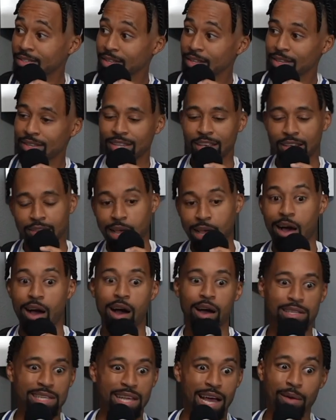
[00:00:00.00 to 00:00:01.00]
then you're like,
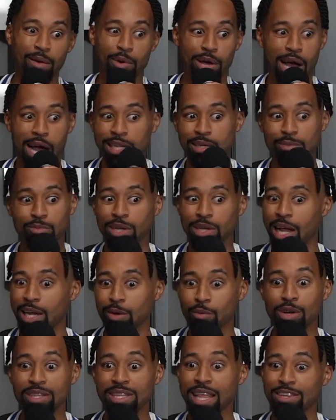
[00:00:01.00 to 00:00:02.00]
oh, yeah, I
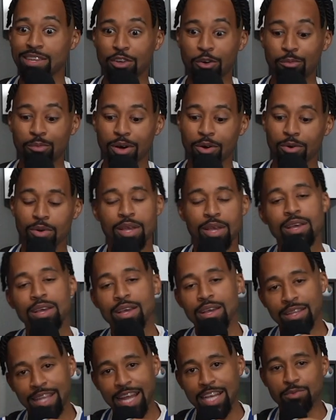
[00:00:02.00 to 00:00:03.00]
don't want that no more.
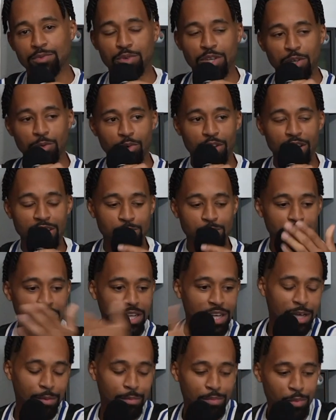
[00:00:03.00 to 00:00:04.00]
That's what it was with
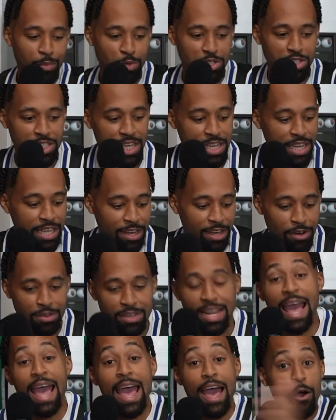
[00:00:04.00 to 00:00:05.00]
Rashid here.
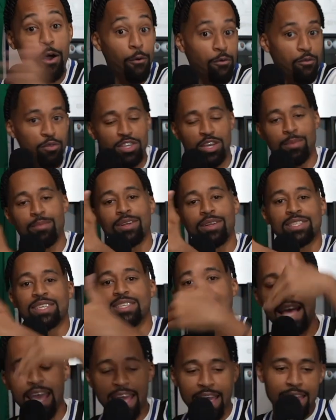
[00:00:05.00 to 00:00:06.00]
Now we're talking about
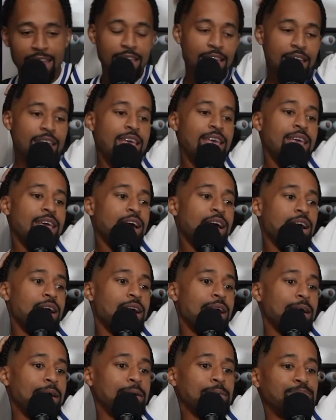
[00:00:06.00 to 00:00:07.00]
today.
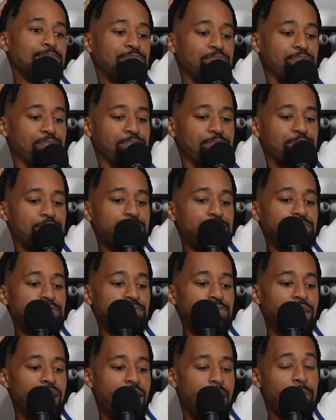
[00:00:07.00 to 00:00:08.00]
I'm
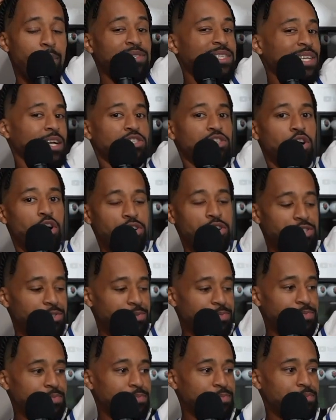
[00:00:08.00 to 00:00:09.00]
gonna just take a charge.
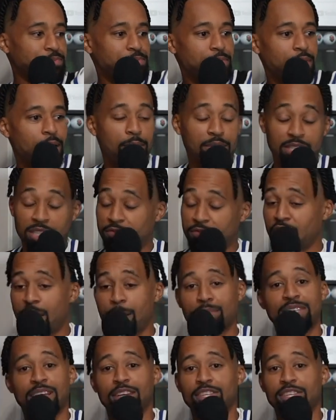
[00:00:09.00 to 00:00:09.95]
I'm gonna just fly up and take a